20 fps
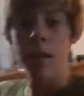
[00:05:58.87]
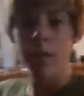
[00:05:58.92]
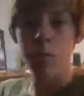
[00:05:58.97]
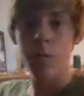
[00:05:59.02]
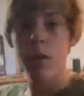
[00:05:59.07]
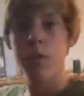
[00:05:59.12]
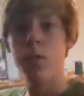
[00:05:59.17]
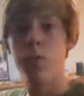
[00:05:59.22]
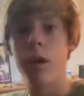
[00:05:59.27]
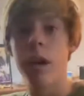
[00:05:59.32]
that
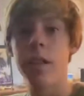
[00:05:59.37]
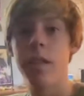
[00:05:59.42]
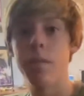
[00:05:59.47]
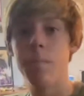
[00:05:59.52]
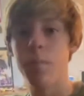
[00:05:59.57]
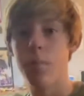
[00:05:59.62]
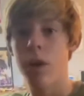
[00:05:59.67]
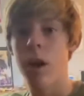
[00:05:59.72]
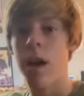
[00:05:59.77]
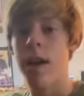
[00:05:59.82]
we've weighed the
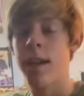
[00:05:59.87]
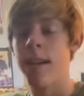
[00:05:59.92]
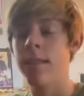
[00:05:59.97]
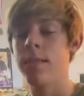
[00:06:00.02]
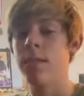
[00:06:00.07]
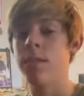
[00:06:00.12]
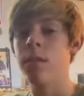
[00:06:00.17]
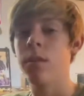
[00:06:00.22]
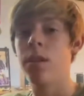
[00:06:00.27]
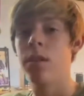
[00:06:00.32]
broadheads
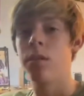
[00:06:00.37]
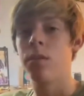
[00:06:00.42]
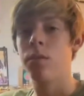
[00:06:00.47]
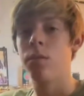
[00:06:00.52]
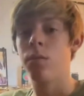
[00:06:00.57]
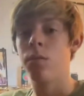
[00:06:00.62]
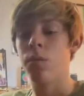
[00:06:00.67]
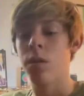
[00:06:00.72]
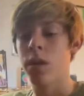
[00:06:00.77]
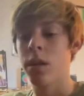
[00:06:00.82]

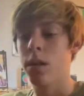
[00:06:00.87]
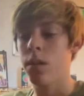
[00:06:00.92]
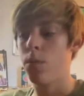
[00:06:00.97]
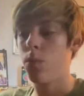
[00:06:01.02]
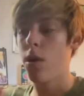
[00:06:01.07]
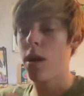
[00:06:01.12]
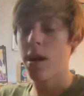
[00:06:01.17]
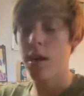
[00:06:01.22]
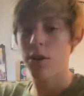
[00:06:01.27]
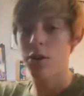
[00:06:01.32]
alone, we're gonna
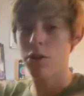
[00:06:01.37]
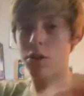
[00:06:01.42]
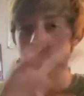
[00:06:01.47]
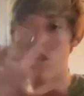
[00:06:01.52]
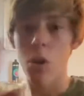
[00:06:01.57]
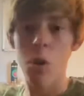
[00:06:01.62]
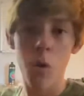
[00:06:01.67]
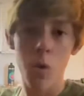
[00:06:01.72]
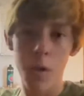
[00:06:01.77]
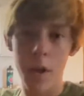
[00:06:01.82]
weigh just the
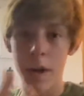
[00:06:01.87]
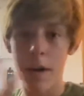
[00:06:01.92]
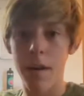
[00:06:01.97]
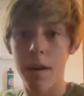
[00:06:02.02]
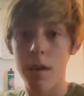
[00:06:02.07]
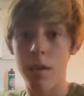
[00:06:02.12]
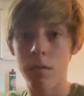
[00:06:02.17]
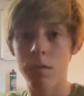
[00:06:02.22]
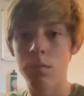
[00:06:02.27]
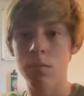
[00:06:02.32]
whole arrow